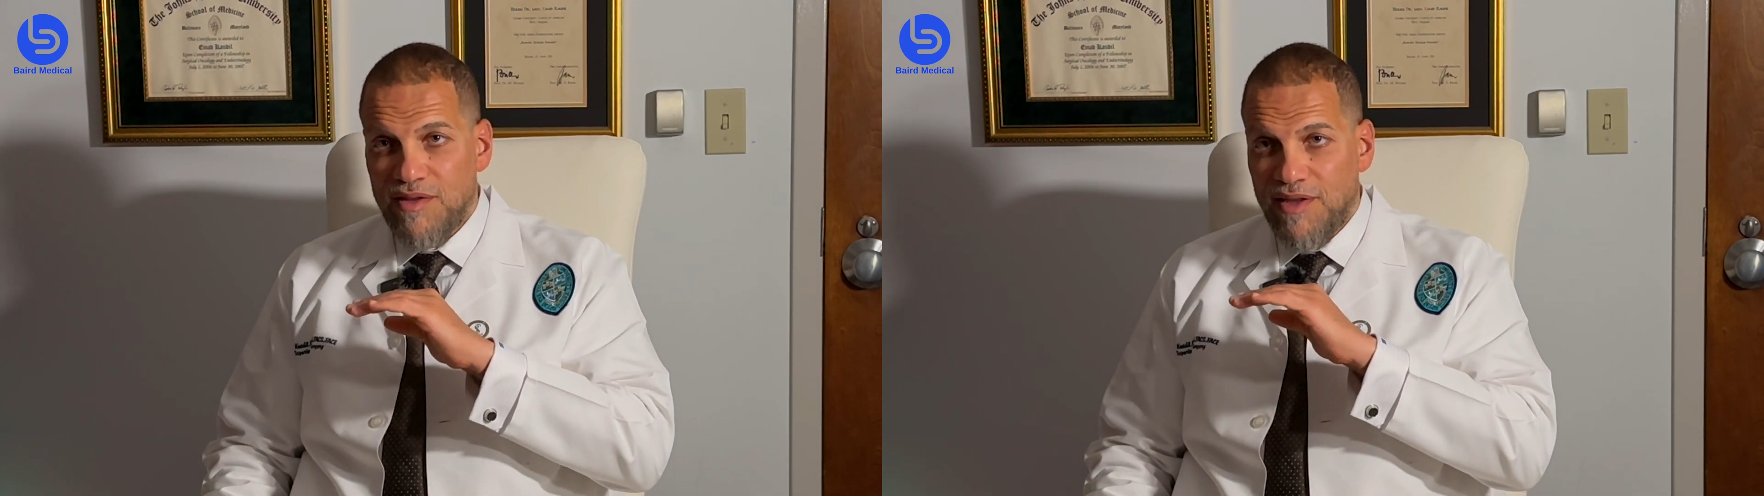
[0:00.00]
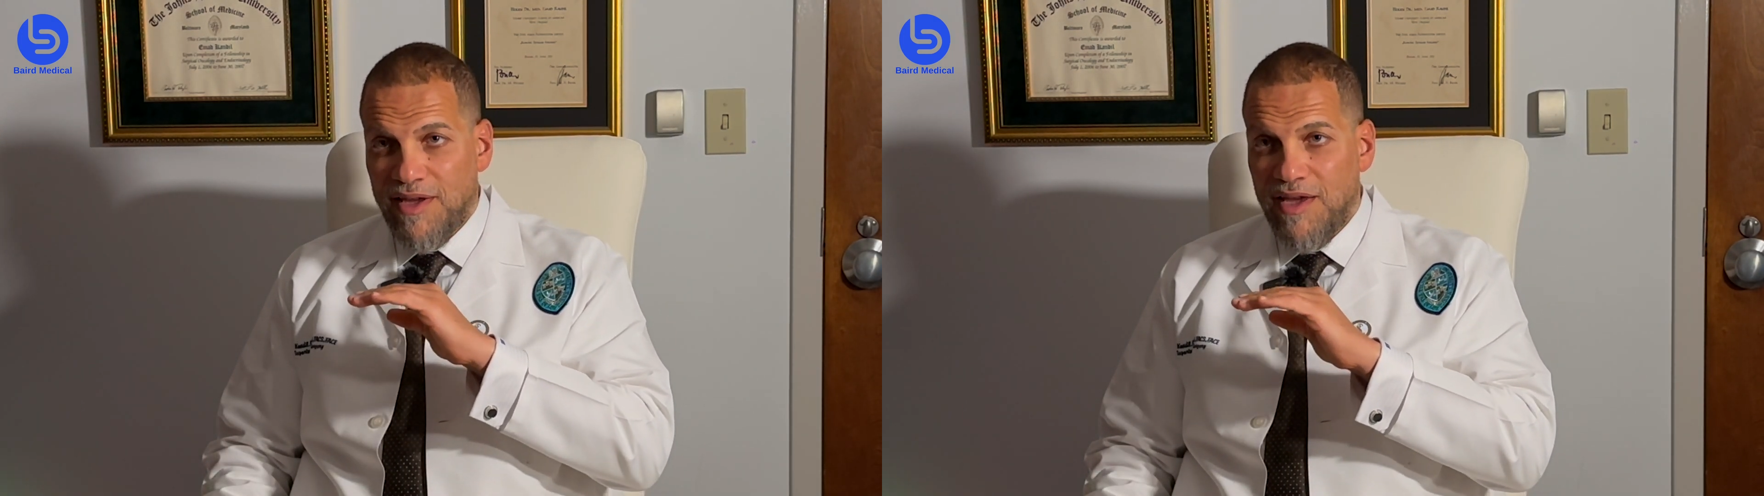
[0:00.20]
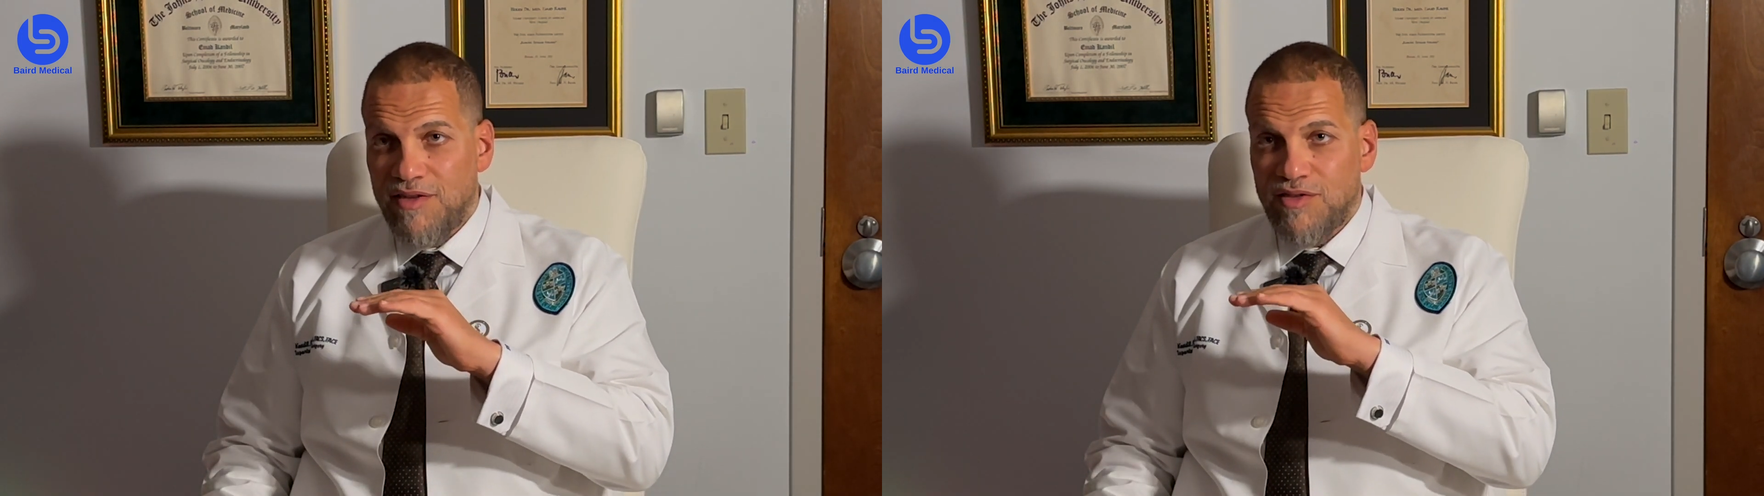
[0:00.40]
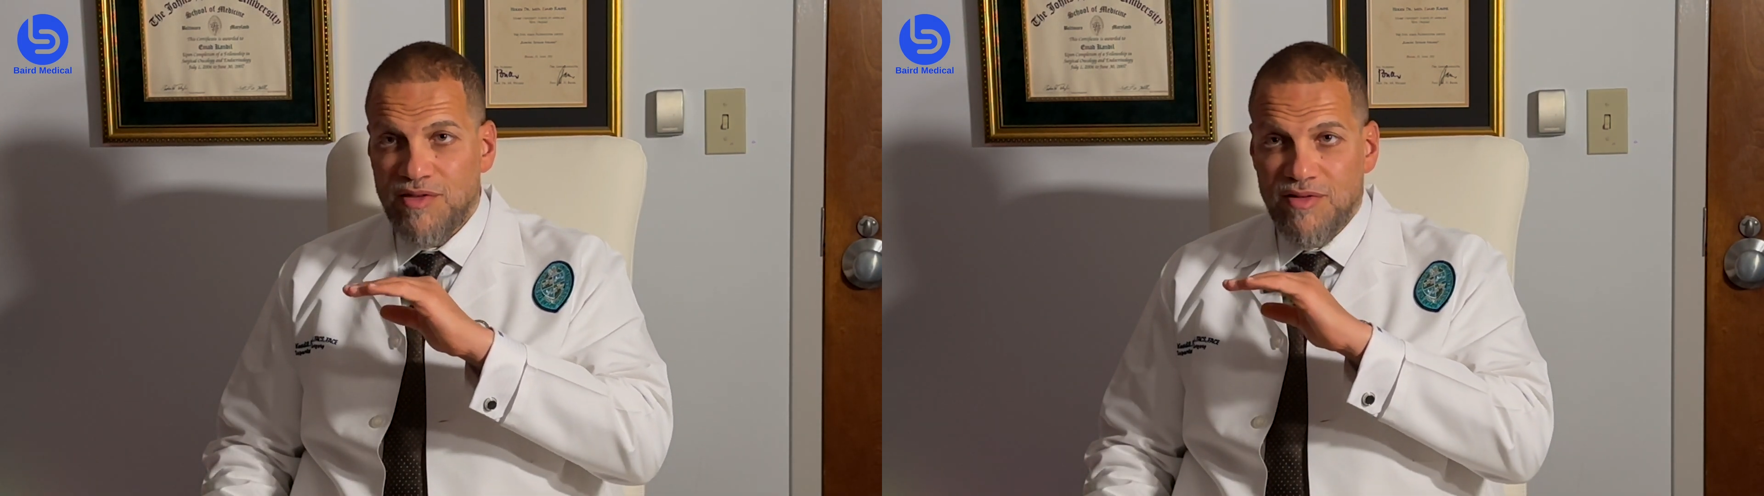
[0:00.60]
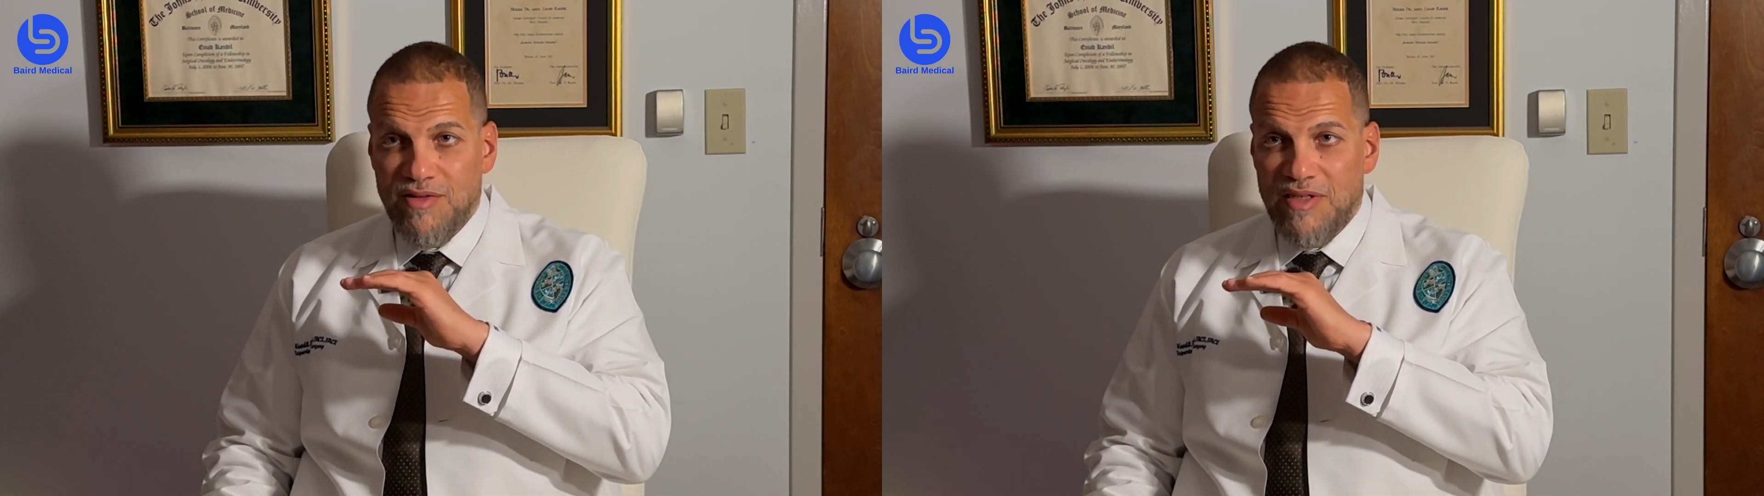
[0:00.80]
the
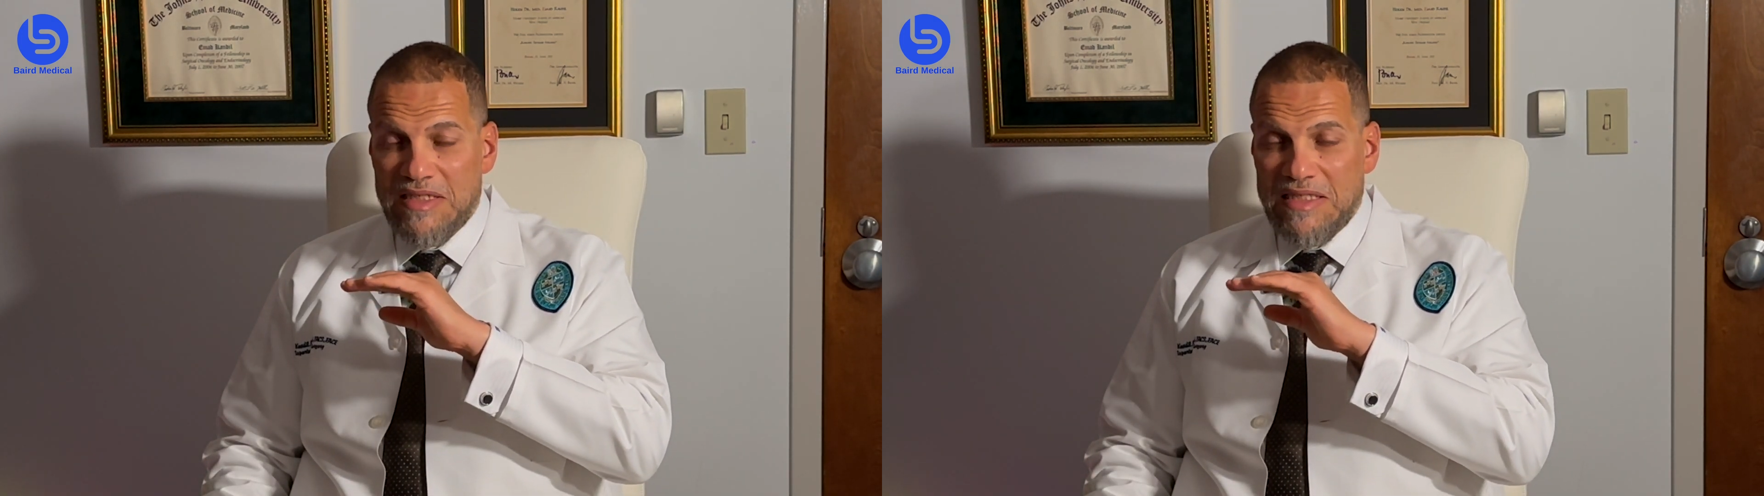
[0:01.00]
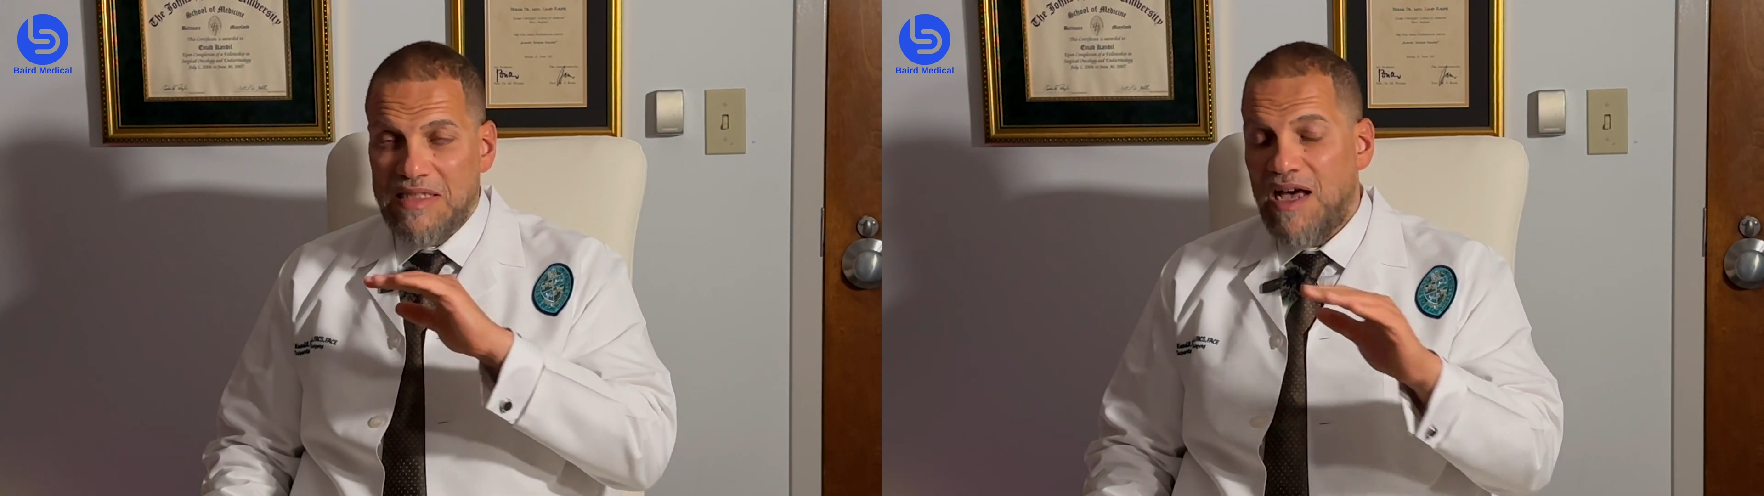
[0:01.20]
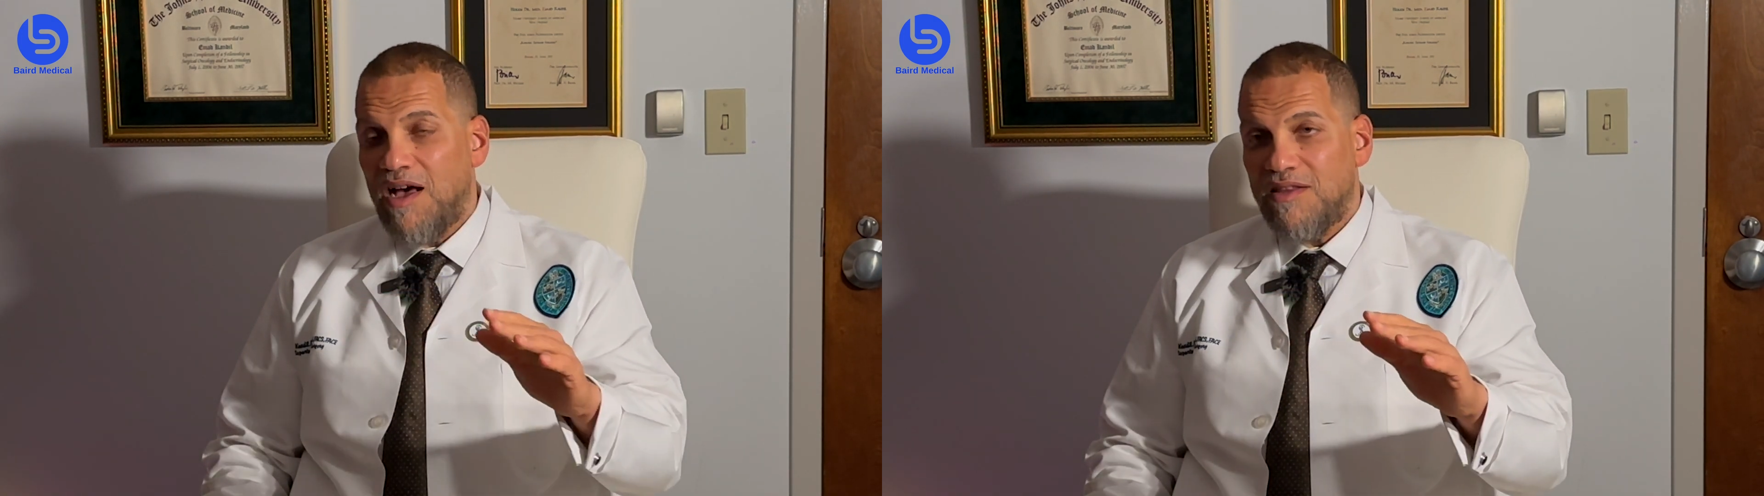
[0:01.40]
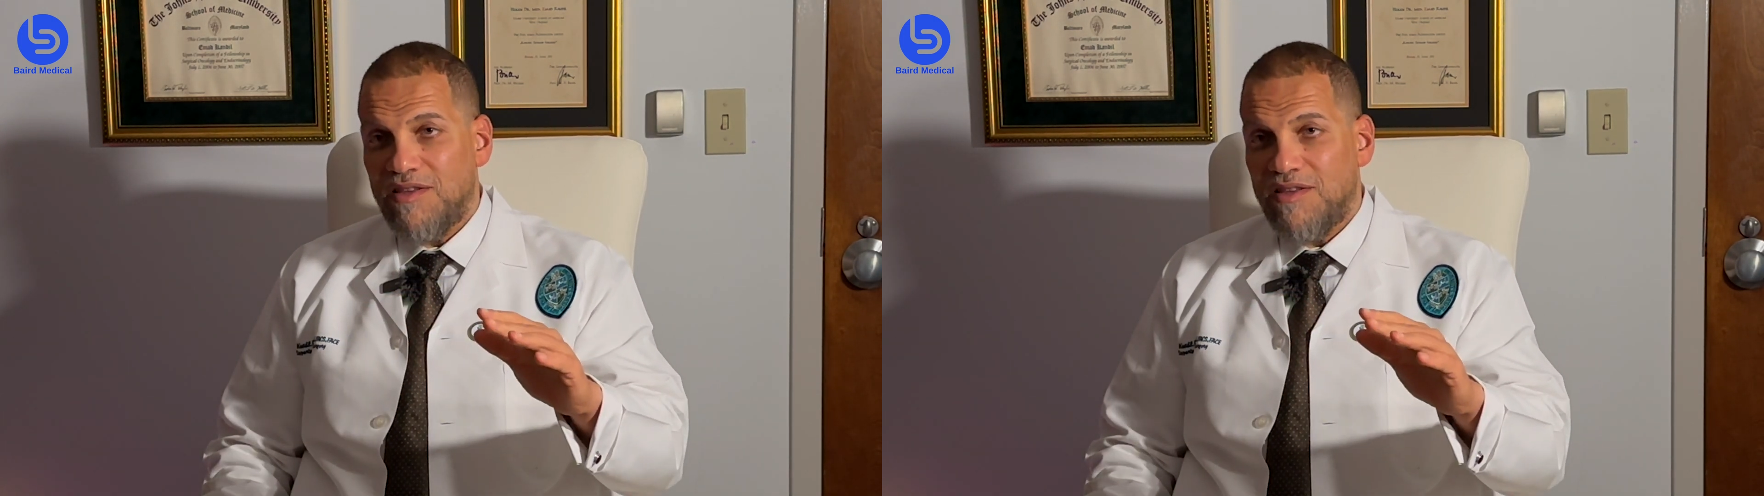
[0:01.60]
cancer does not